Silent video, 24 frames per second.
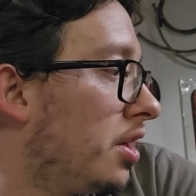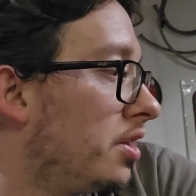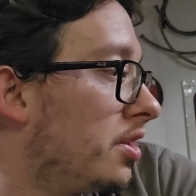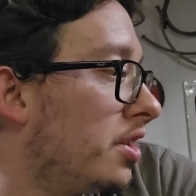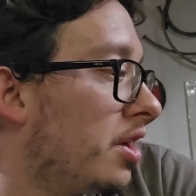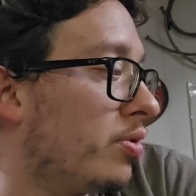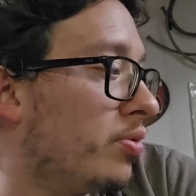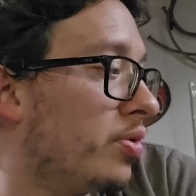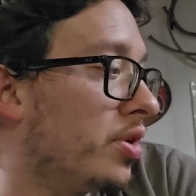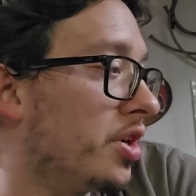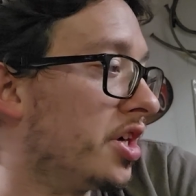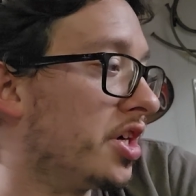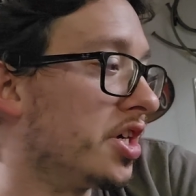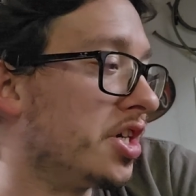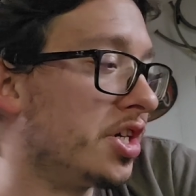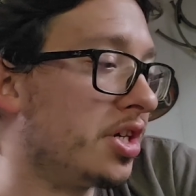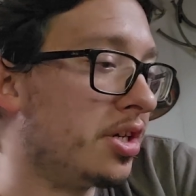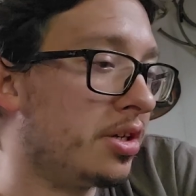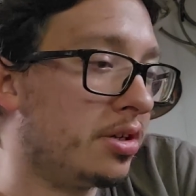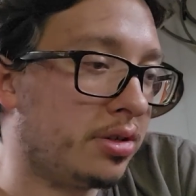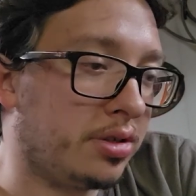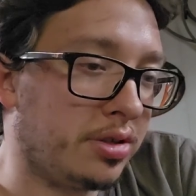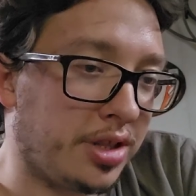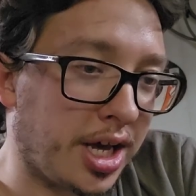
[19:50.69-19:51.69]
That
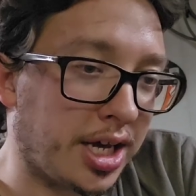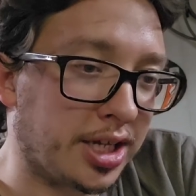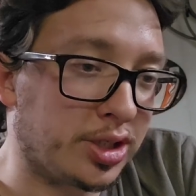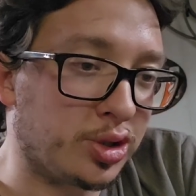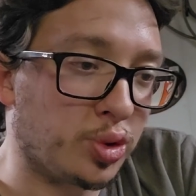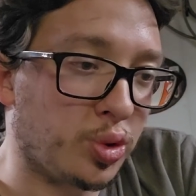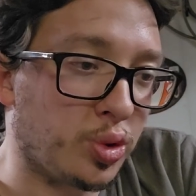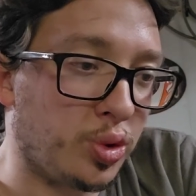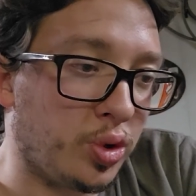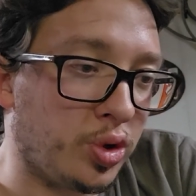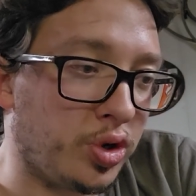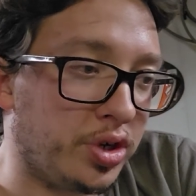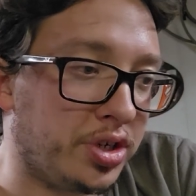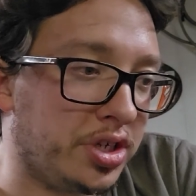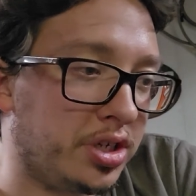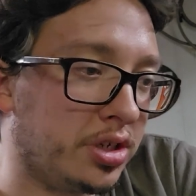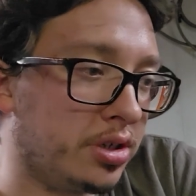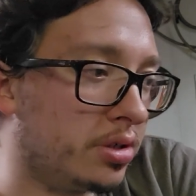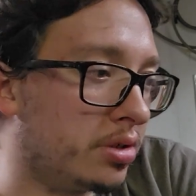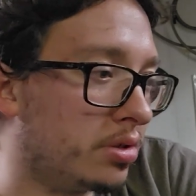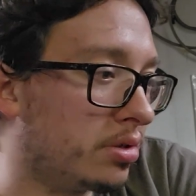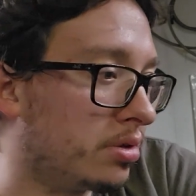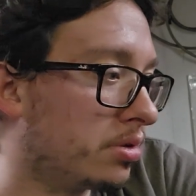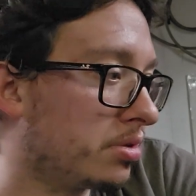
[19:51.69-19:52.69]
way that's on
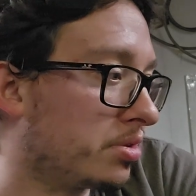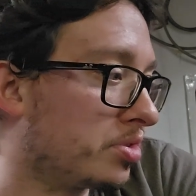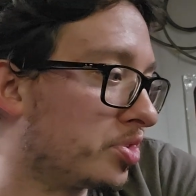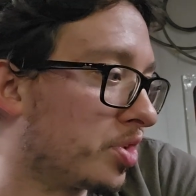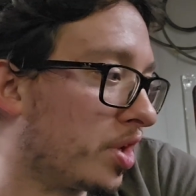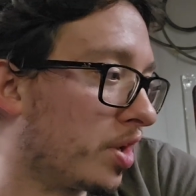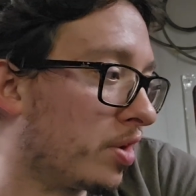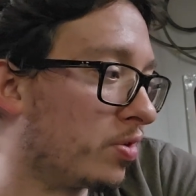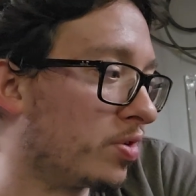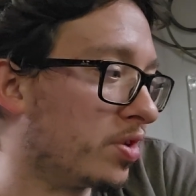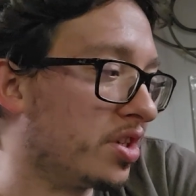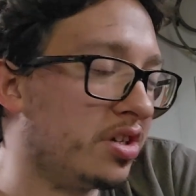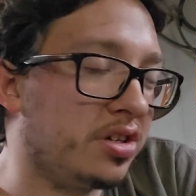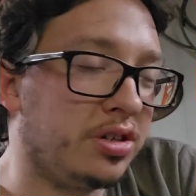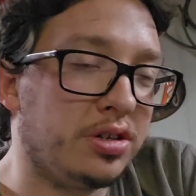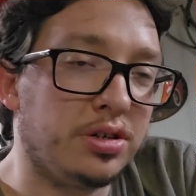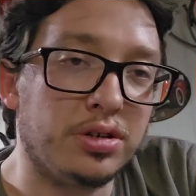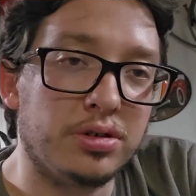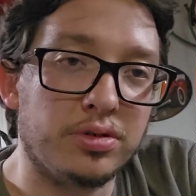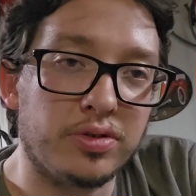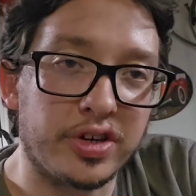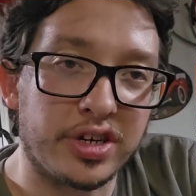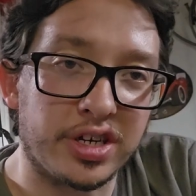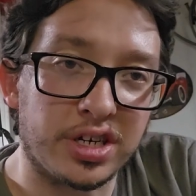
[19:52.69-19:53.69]
it. Because I already,
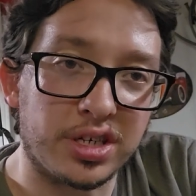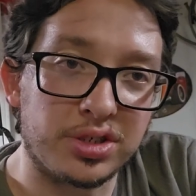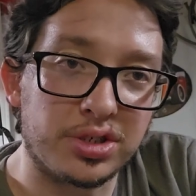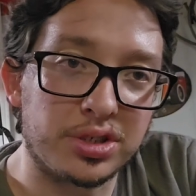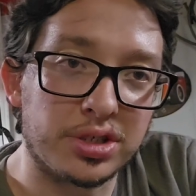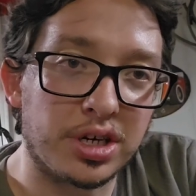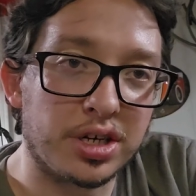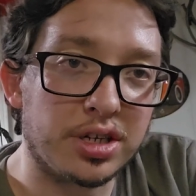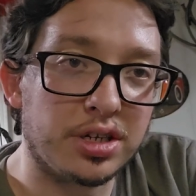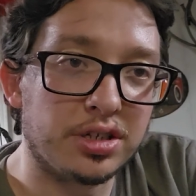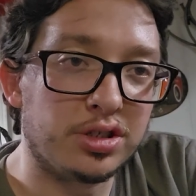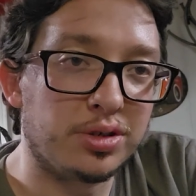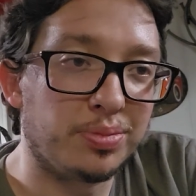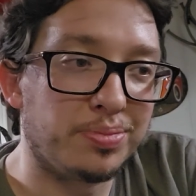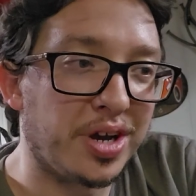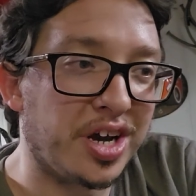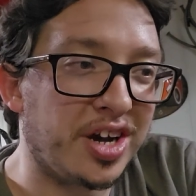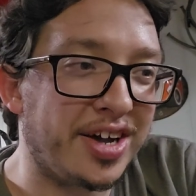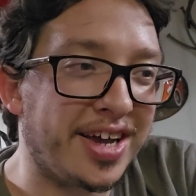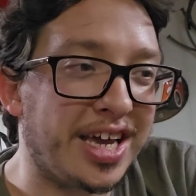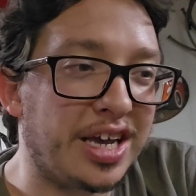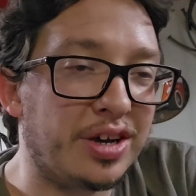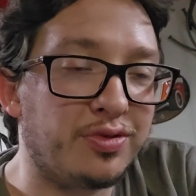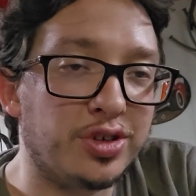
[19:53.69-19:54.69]
like I said, it's
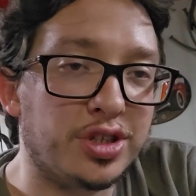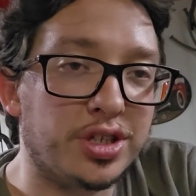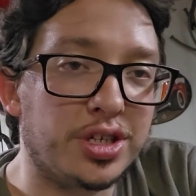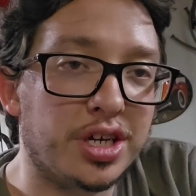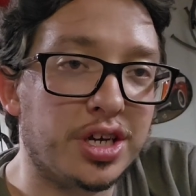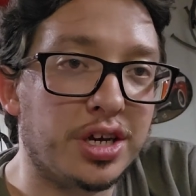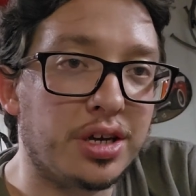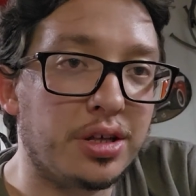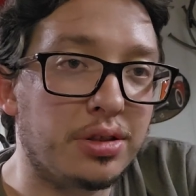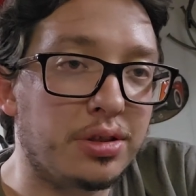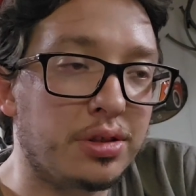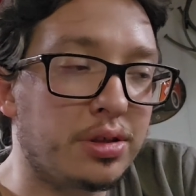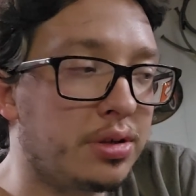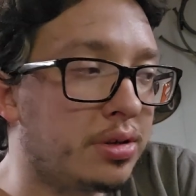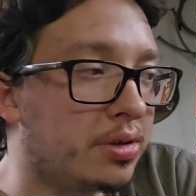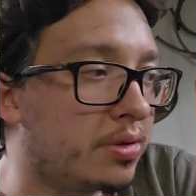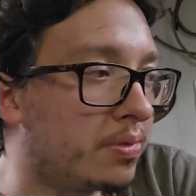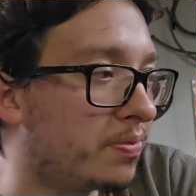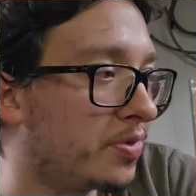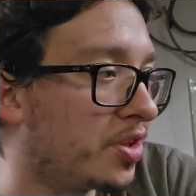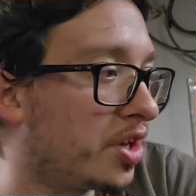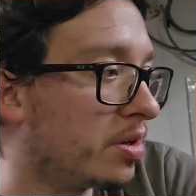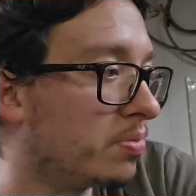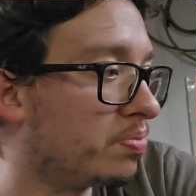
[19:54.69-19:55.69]
about half a tenth.
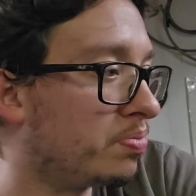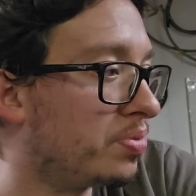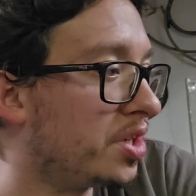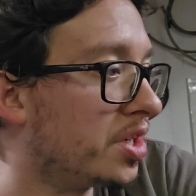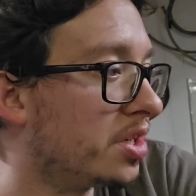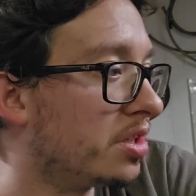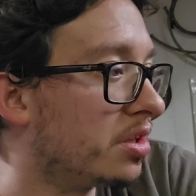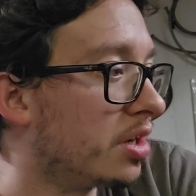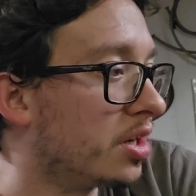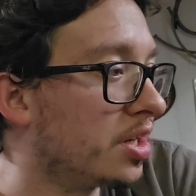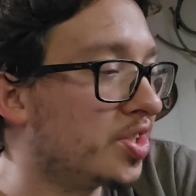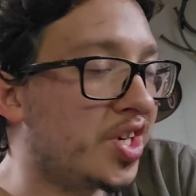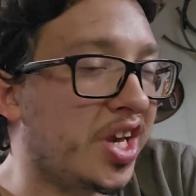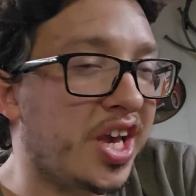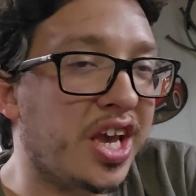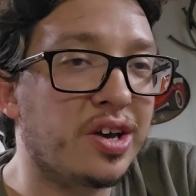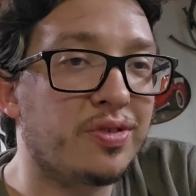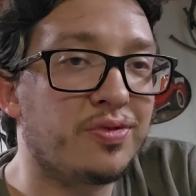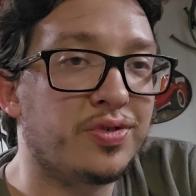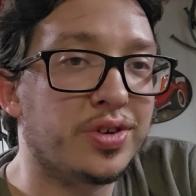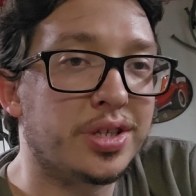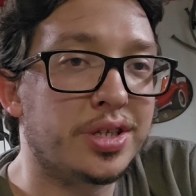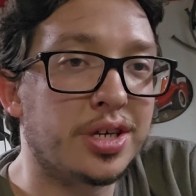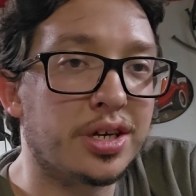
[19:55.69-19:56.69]
That'd be a nice
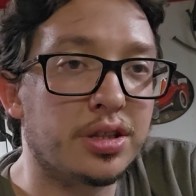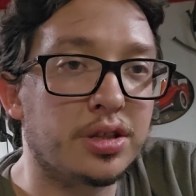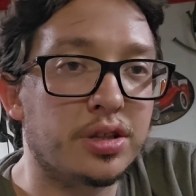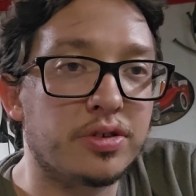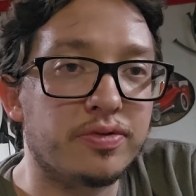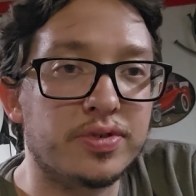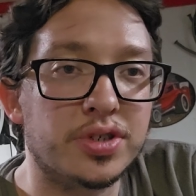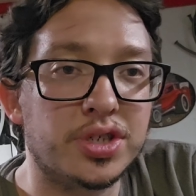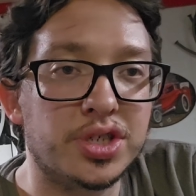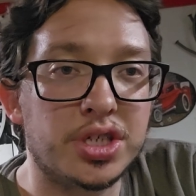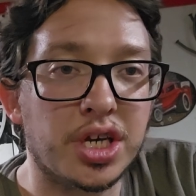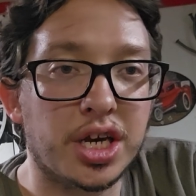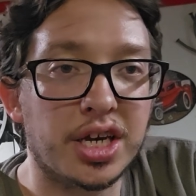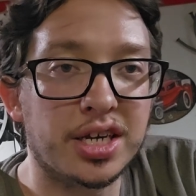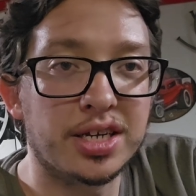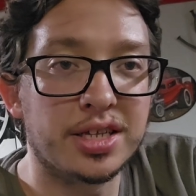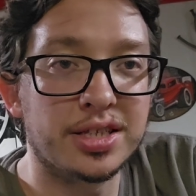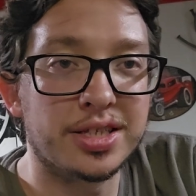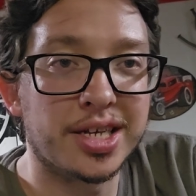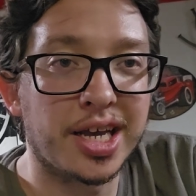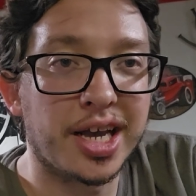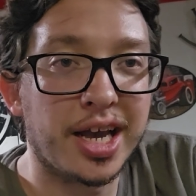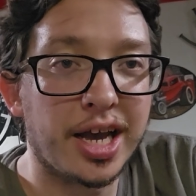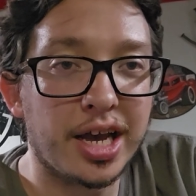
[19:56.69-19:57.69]
half a tenth of a second
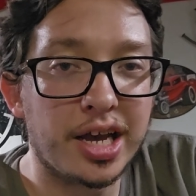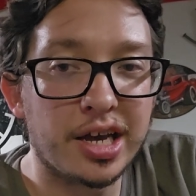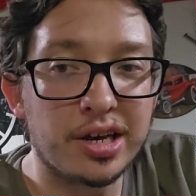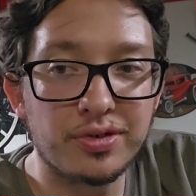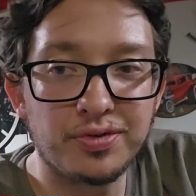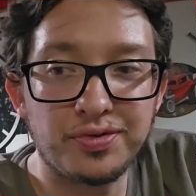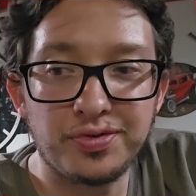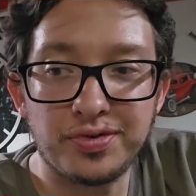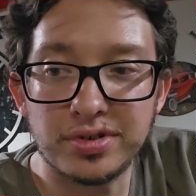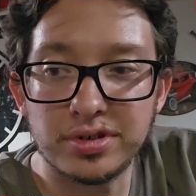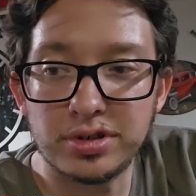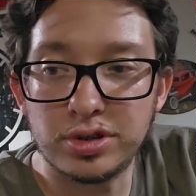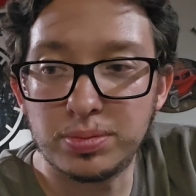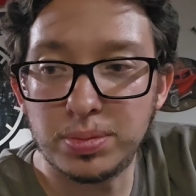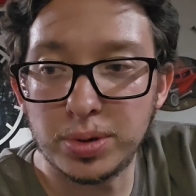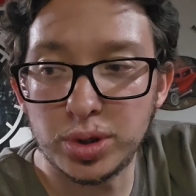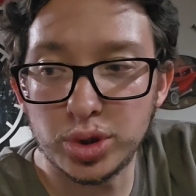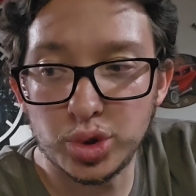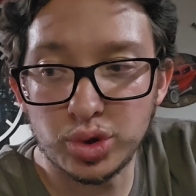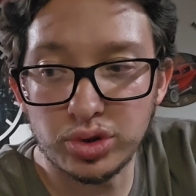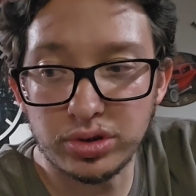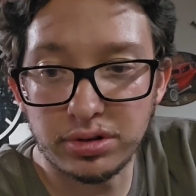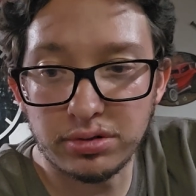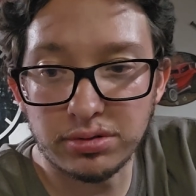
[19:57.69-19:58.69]
to have,
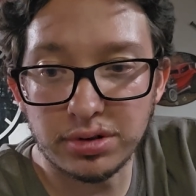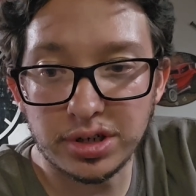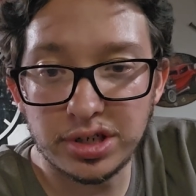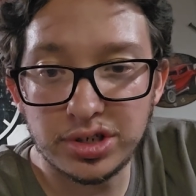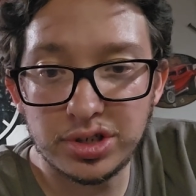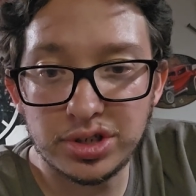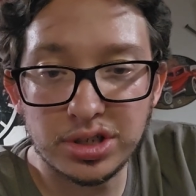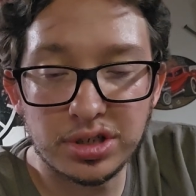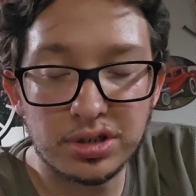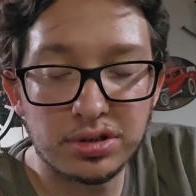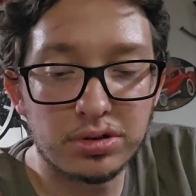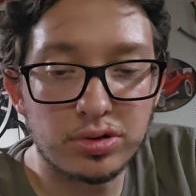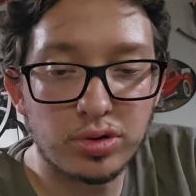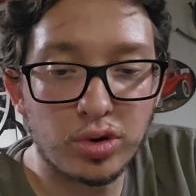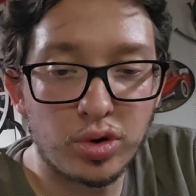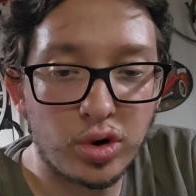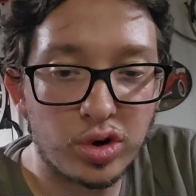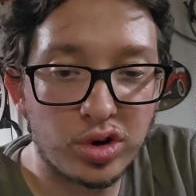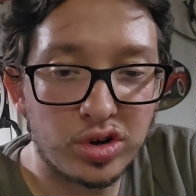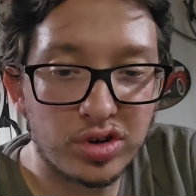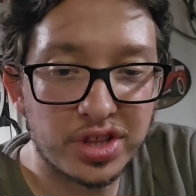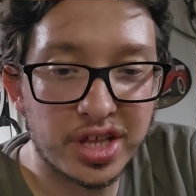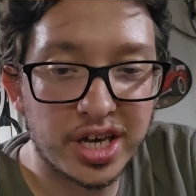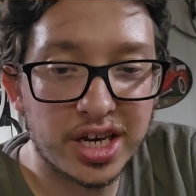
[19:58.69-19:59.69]
especially racing a
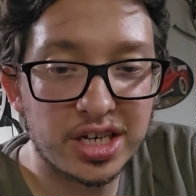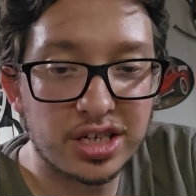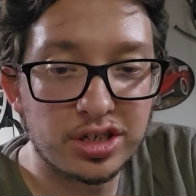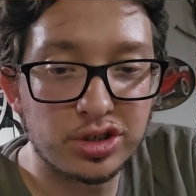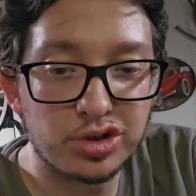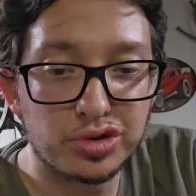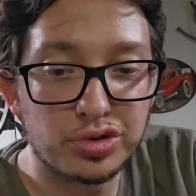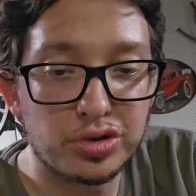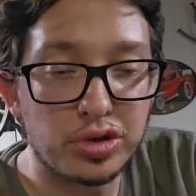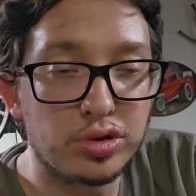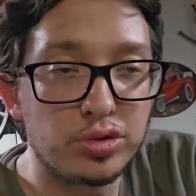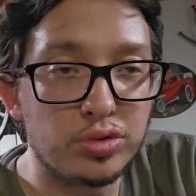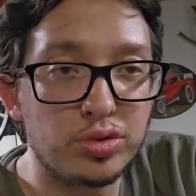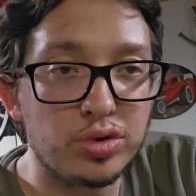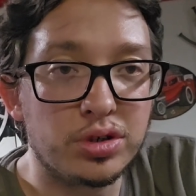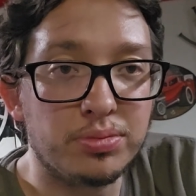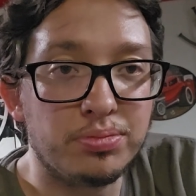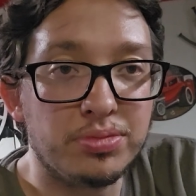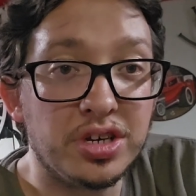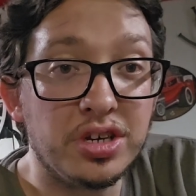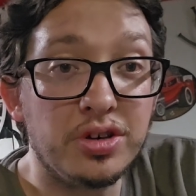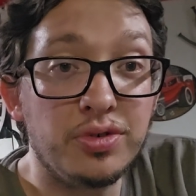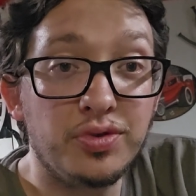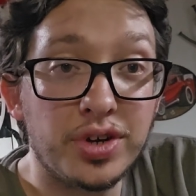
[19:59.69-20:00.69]
car that is known to
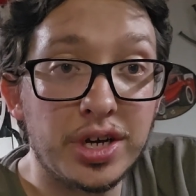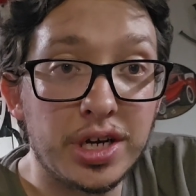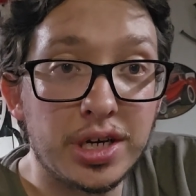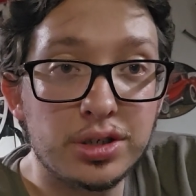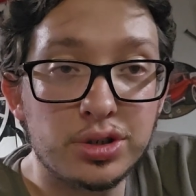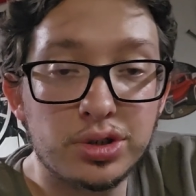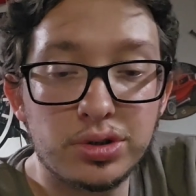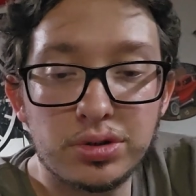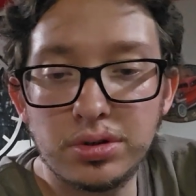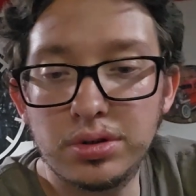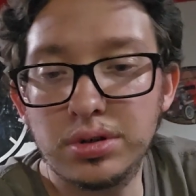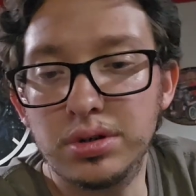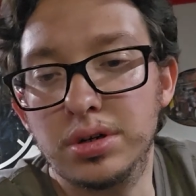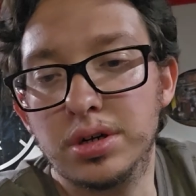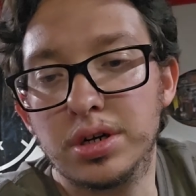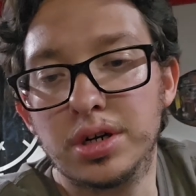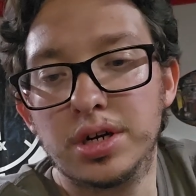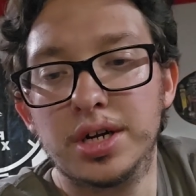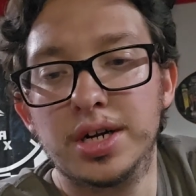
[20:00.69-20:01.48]
be faster.